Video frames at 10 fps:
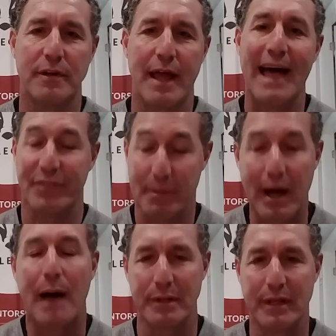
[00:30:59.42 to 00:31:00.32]
athlete
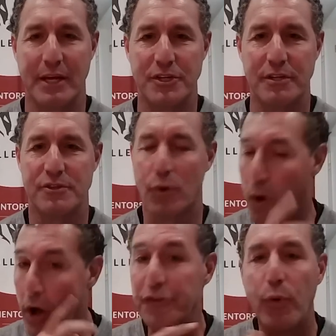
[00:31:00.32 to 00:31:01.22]
population. So
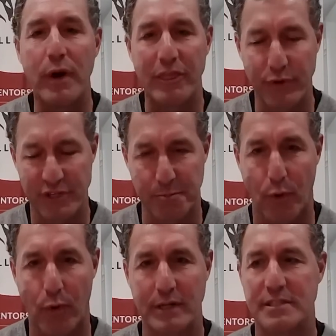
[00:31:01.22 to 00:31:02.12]
all 23
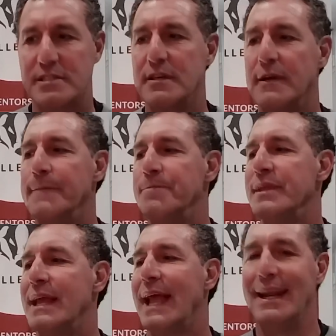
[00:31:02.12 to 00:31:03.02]
sports,
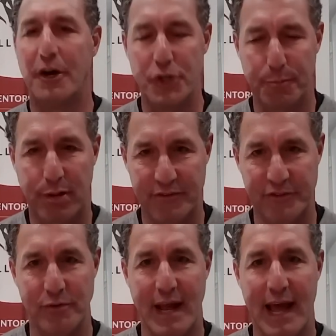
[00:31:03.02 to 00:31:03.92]
800 plus
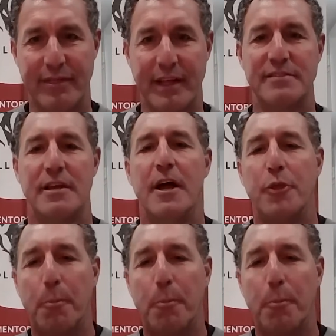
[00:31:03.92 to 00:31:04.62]
student athletes. The